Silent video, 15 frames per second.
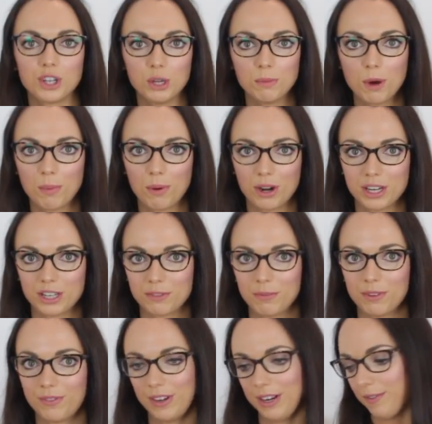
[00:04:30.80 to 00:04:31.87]
2 more products from
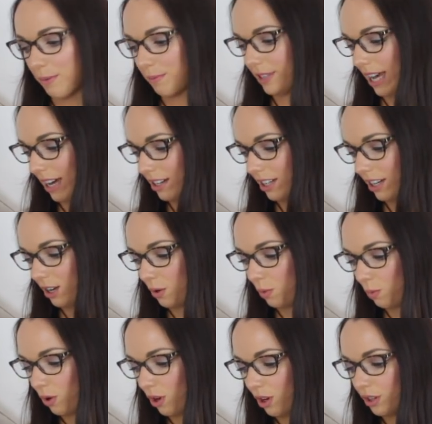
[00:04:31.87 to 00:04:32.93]
the free from section.
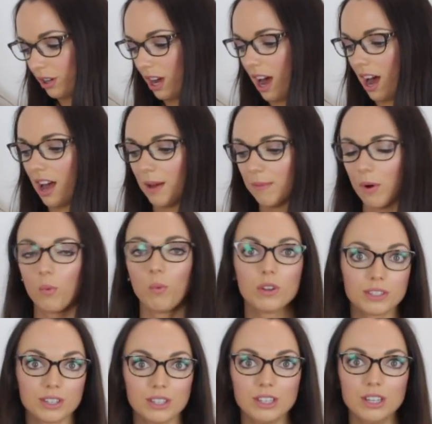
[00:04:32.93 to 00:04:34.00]
One
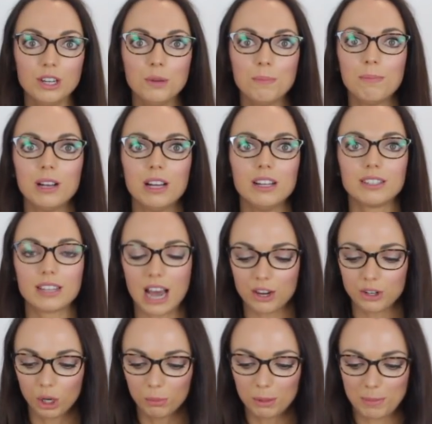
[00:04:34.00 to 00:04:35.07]
wasn't new, but I
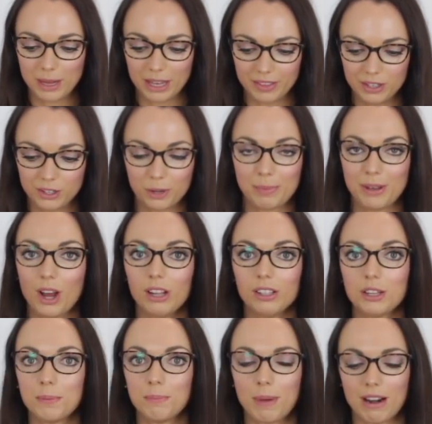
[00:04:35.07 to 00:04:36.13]
normally pick these up in
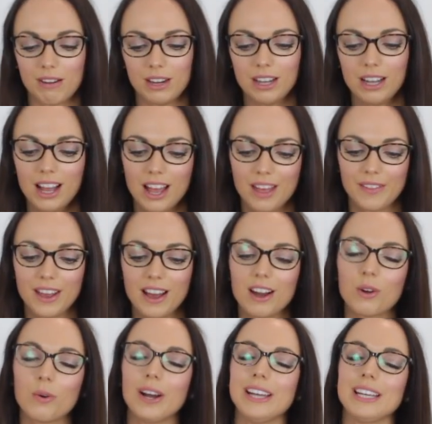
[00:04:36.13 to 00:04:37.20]
Holland & Barrett. They are
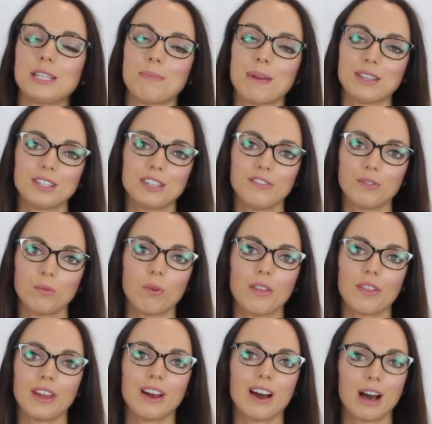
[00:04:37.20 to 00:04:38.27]
quite expensive for what
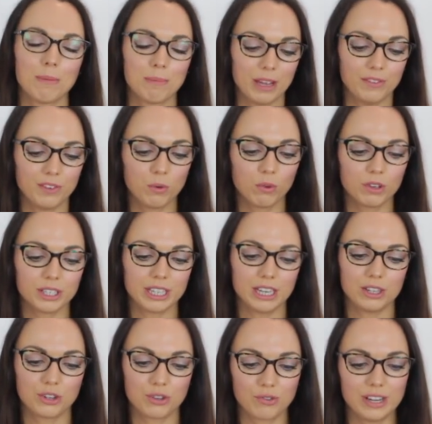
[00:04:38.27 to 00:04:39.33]
they are, but if you're wanting
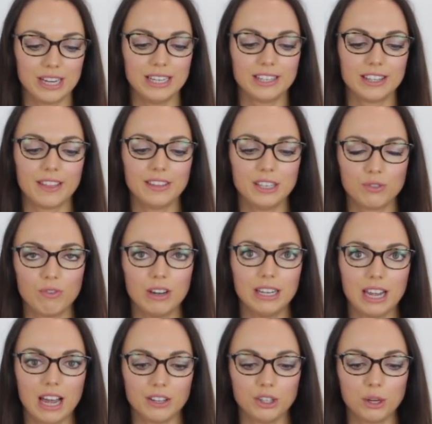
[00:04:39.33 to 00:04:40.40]
a treat, then these
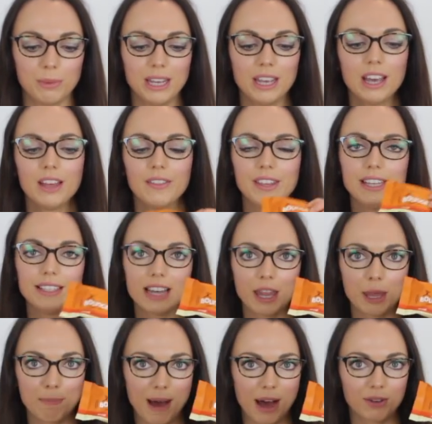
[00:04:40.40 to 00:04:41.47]
really are yummy. These are
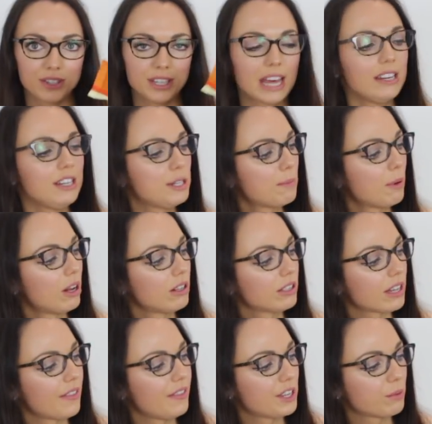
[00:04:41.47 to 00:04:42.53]
the Bounce Energy Balls,
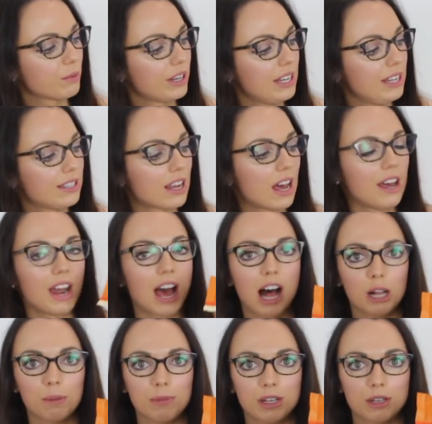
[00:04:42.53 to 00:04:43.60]
and this one is an
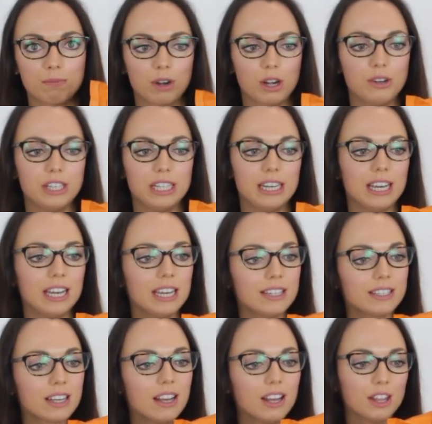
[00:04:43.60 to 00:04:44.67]
almond protein
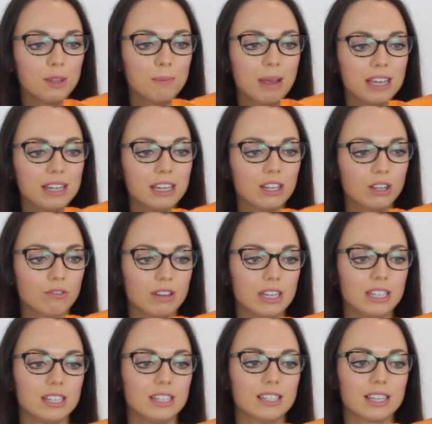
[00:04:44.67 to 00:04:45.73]
hit. The main
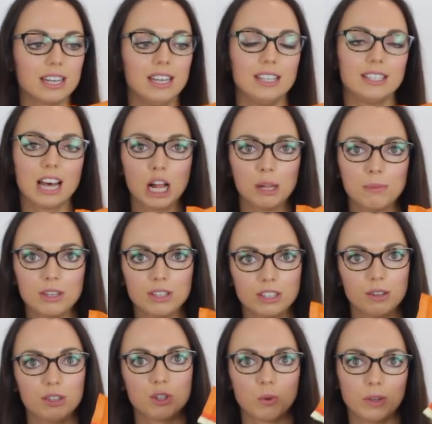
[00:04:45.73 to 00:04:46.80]
ingredient is almonds, so
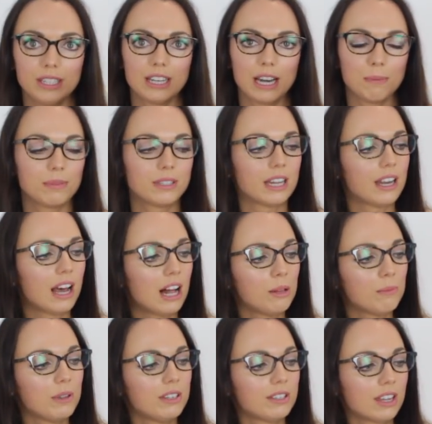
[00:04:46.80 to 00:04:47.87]
it's 29%
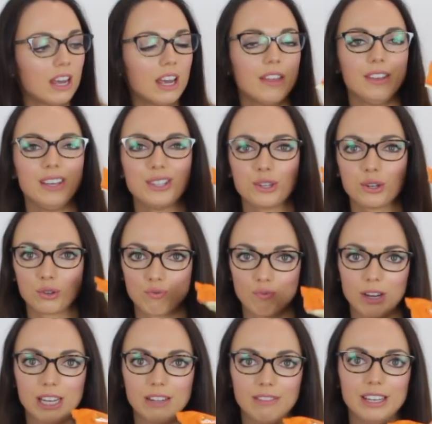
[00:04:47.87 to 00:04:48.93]
almonds. These are just
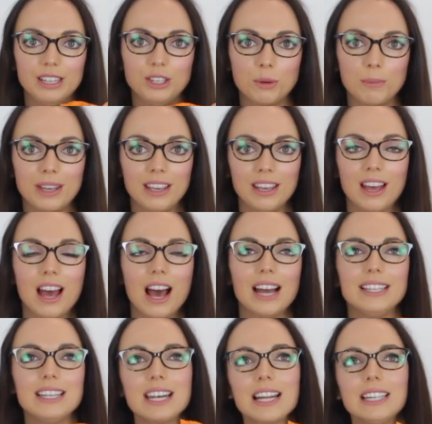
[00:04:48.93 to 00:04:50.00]
really, really yummy. I
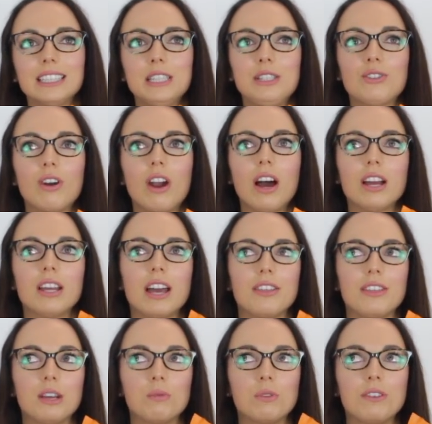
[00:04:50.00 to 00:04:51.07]
did actually try, I
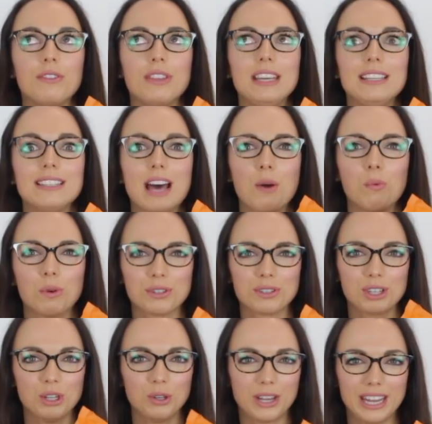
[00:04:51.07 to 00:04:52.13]
think, one of these that I wasn't
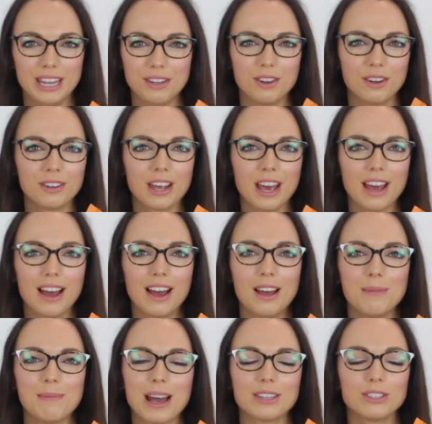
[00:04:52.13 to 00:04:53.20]
too keen on.
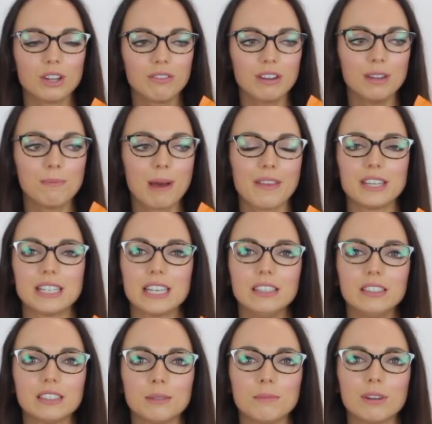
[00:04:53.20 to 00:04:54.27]
I saw it by the
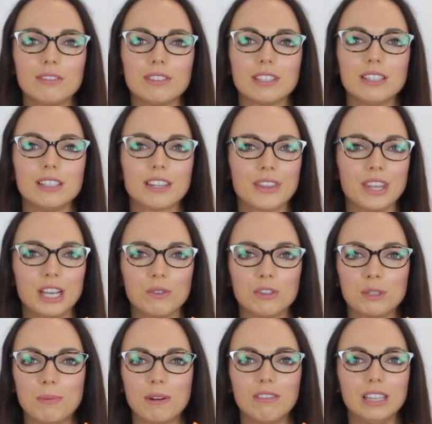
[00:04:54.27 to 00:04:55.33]
tills in Morrison's. I think it
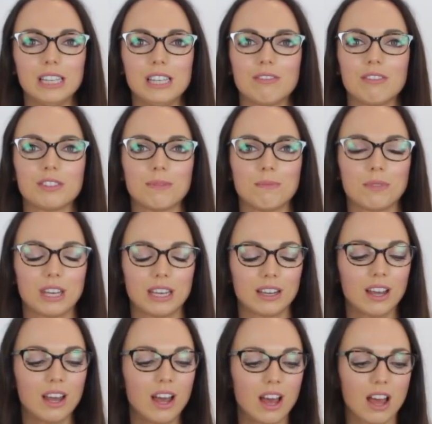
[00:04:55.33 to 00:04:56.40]
was spirulina or something.
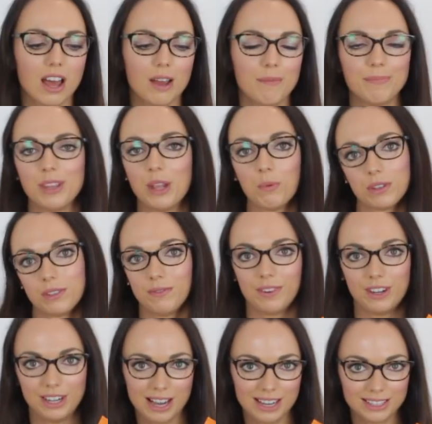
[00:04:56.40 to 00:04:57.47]
It wasn't
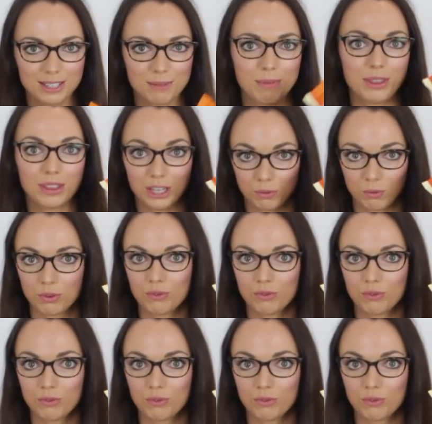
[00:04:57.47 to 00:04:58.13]
very nice, but this